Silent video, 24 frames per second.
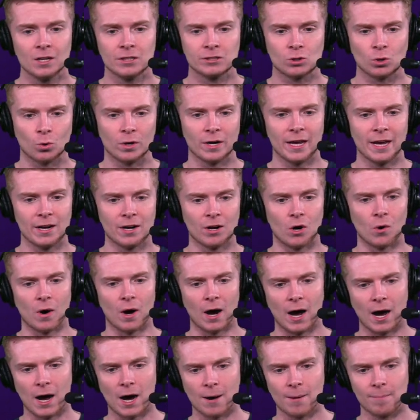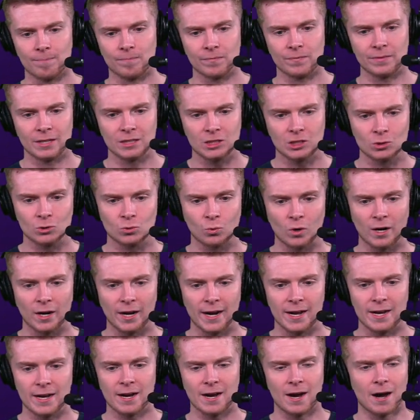Tornado. Um, this is
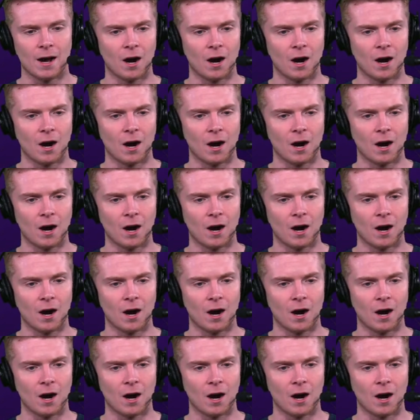why,